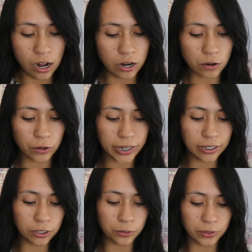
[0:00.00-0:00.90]

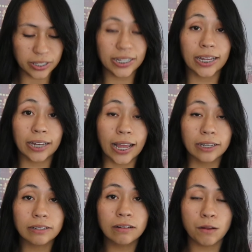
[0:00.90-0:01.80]
According to
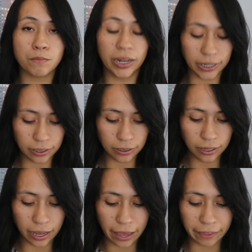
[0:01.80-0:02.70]
CNN Money,
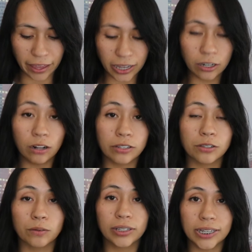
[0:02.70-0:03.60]
they can
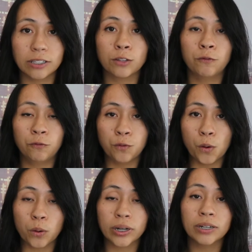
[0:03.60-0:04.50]
also list
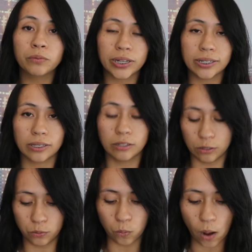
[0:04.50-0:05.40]
4
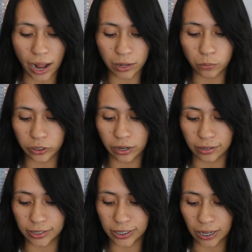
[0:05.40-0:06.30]
reasons why we're
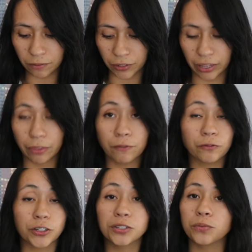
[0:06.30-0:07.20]
not saving. The
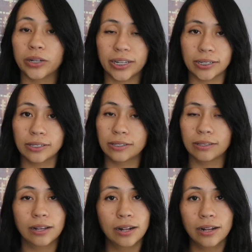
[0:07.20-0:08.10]
first one is,
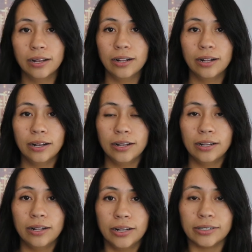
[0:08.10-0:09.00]

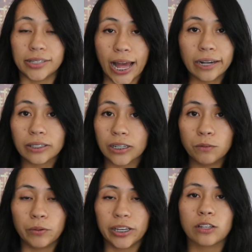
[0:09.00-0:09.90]
sadly,
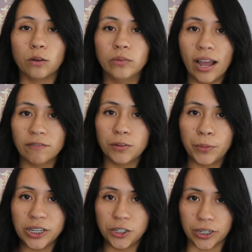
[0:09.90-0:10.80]
we don't have a
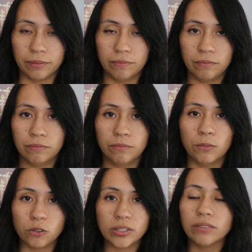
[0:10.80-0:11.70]
budget.
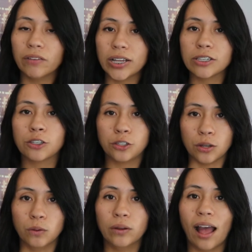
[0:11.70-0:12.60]
Most of us
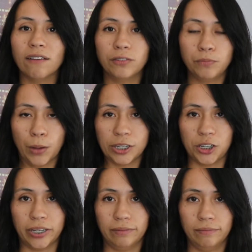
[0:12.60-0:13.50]
don't have a
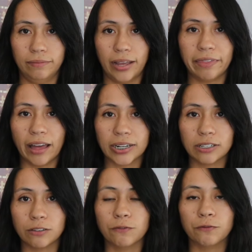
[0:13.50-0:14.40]
budget, and that
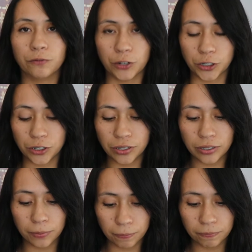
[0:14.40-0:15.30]
is the first